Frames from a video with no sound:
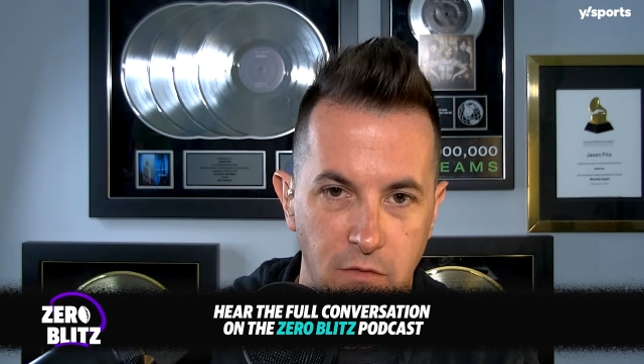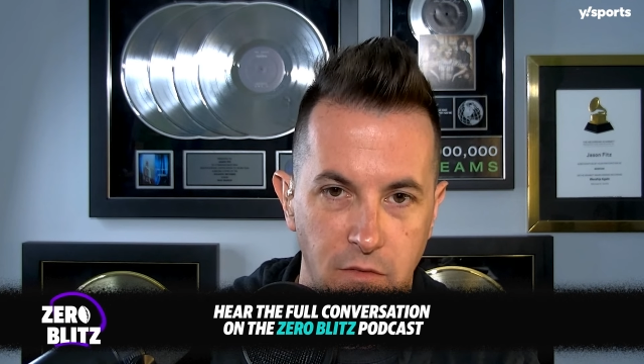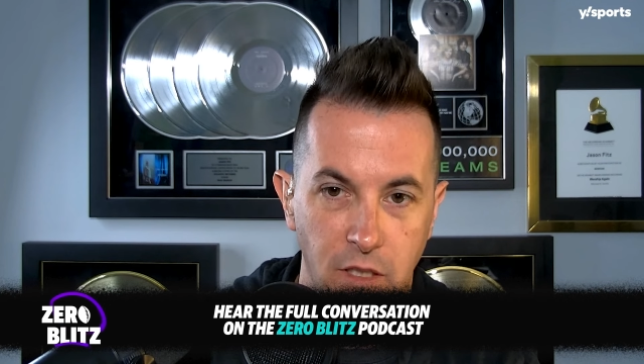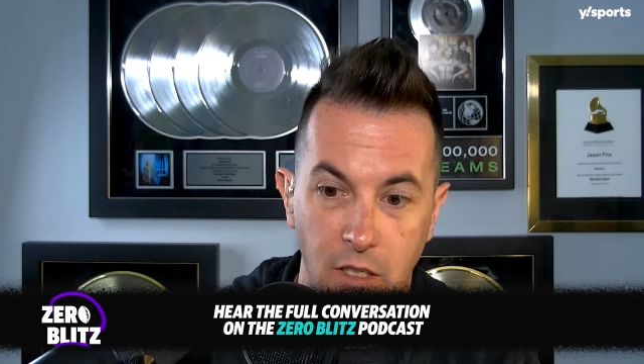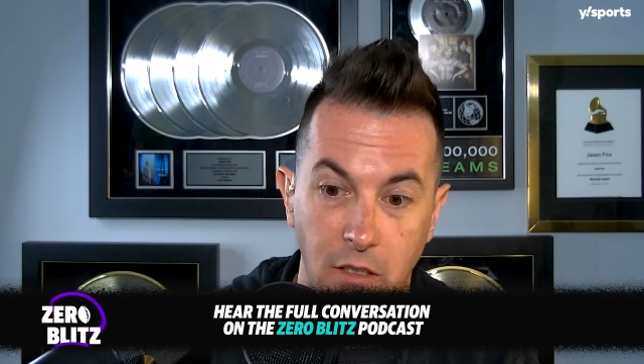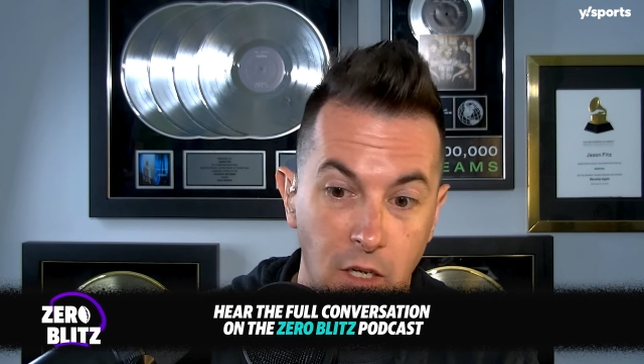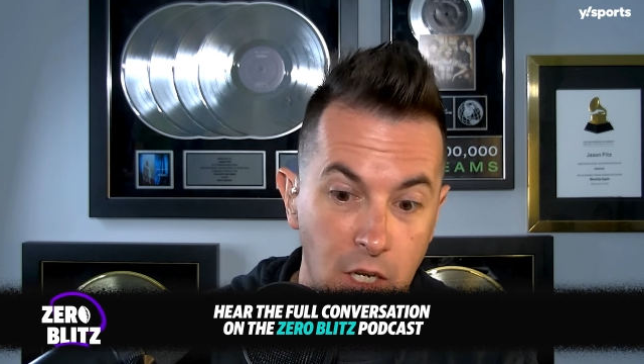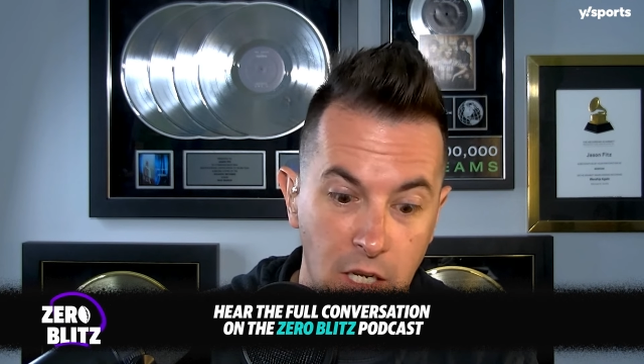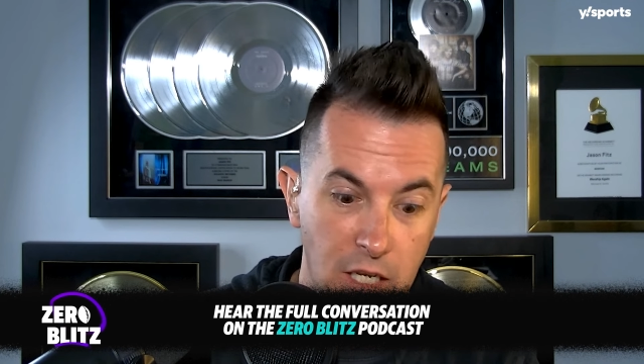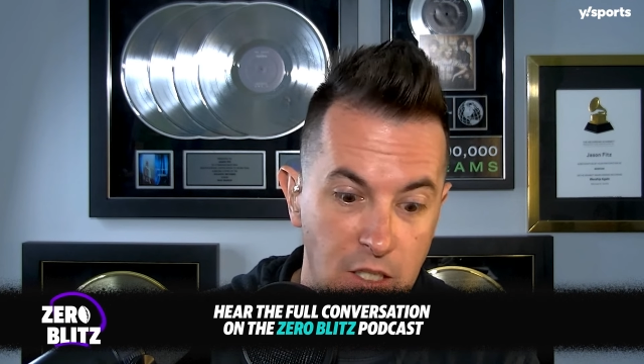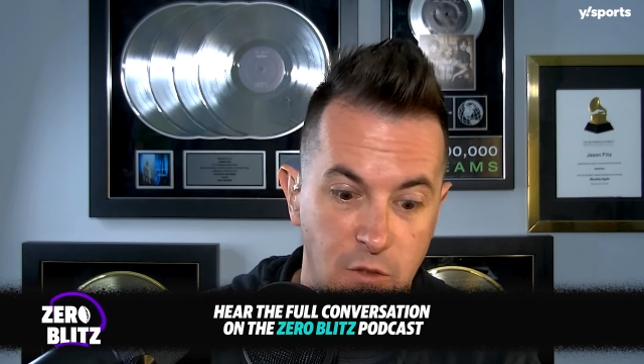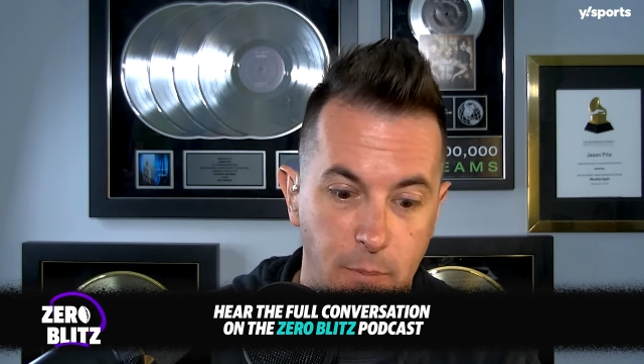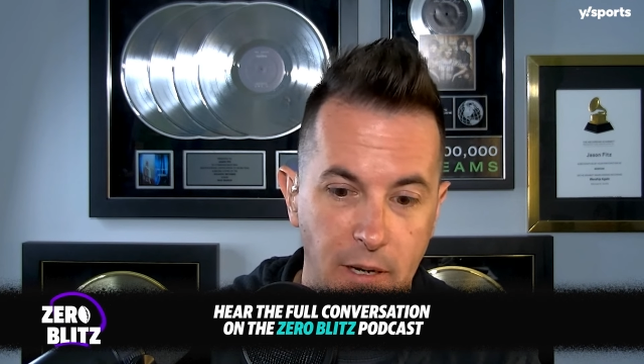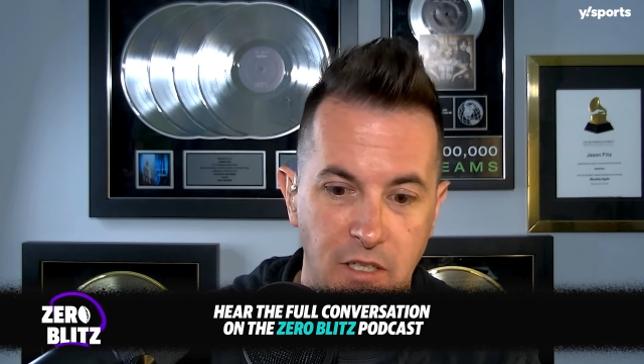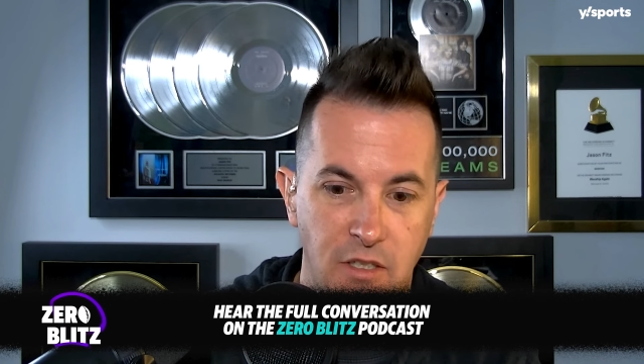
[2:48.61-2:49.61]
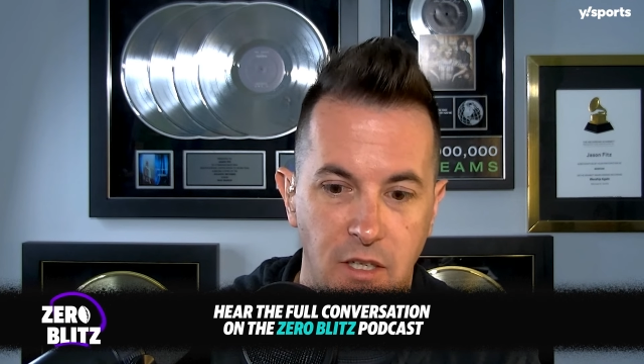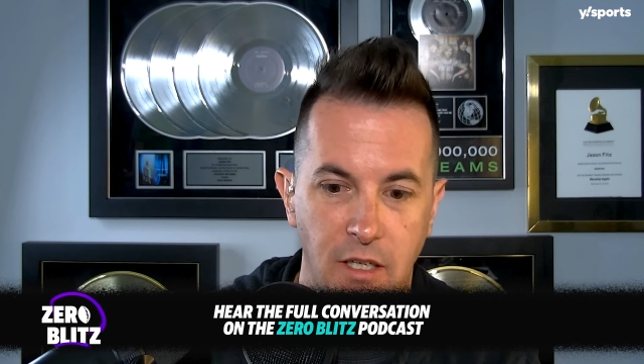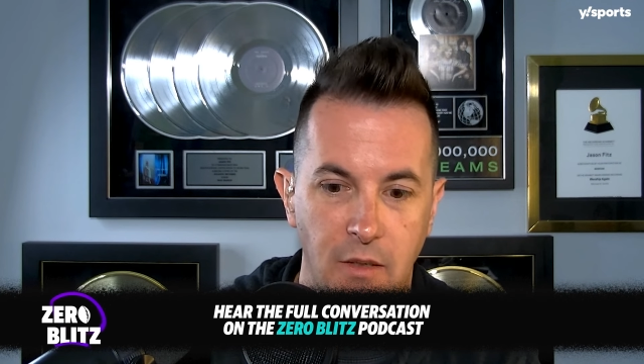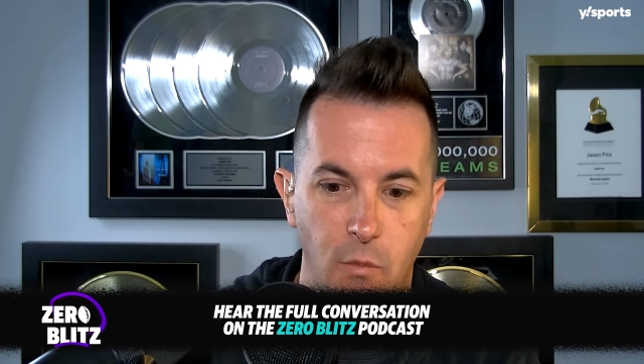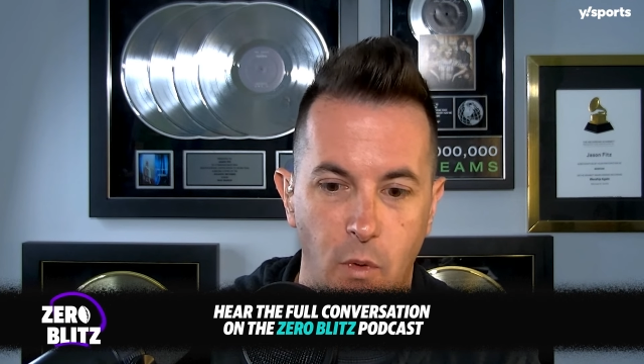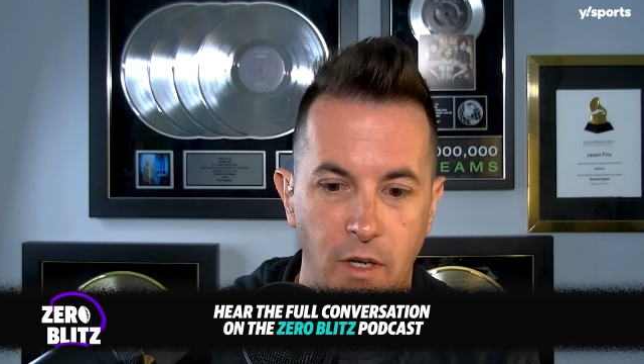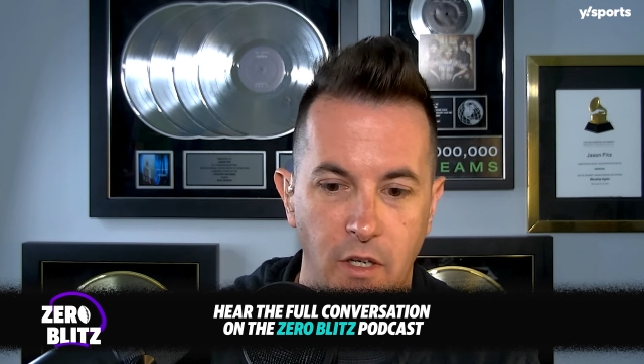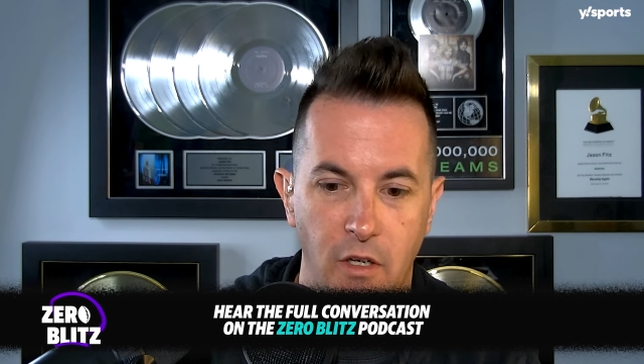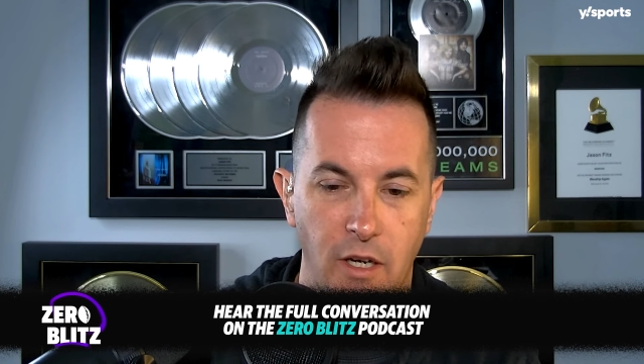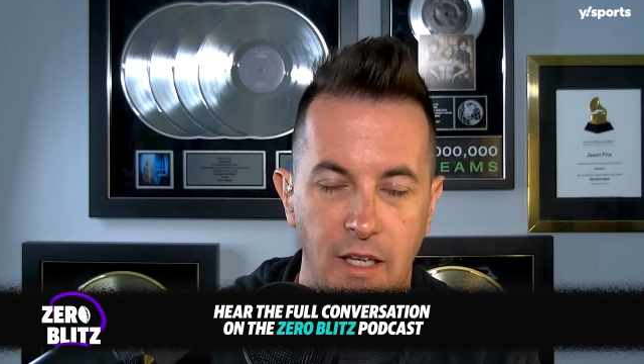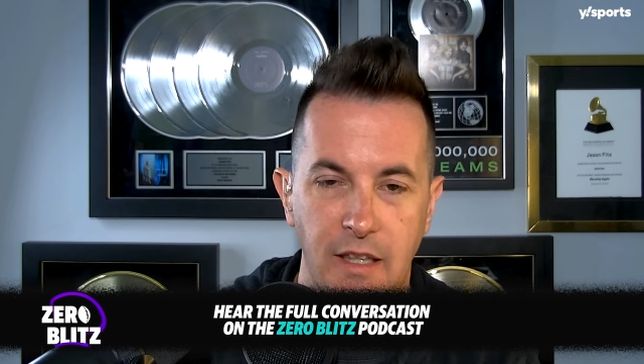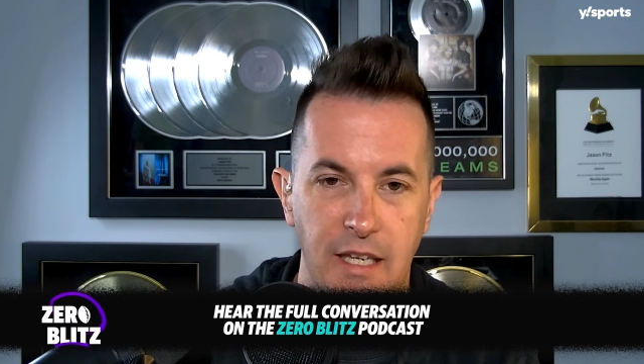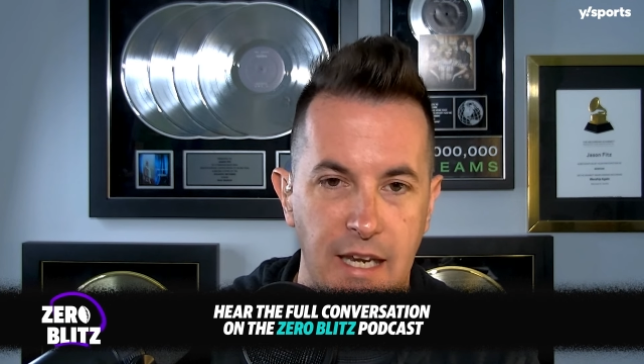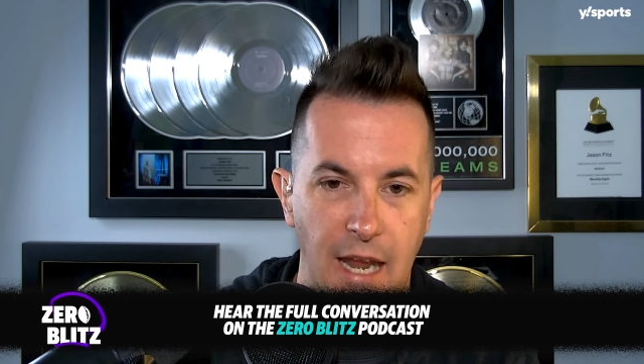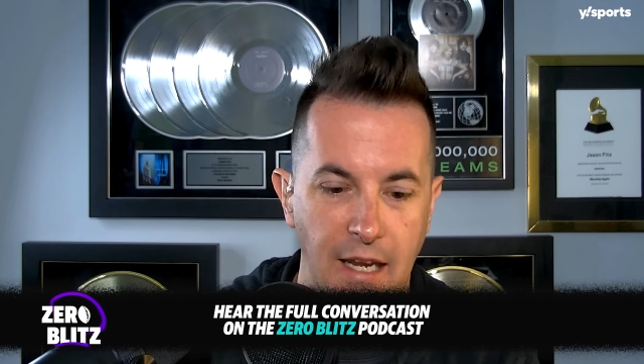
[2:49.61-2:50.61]
And especially when you're in
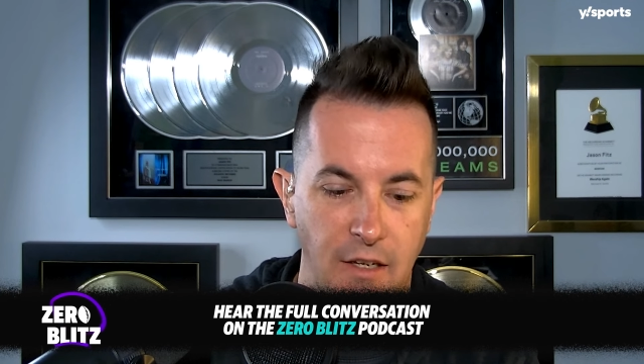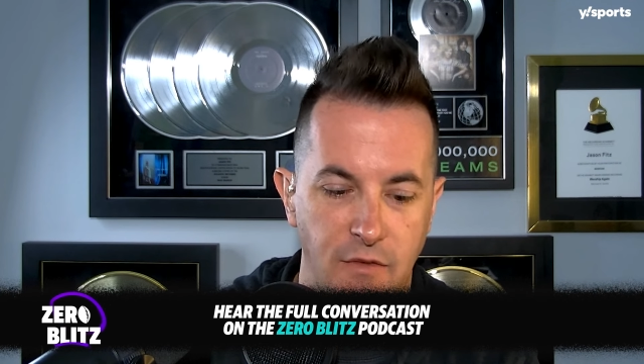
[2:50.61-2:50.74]
the A F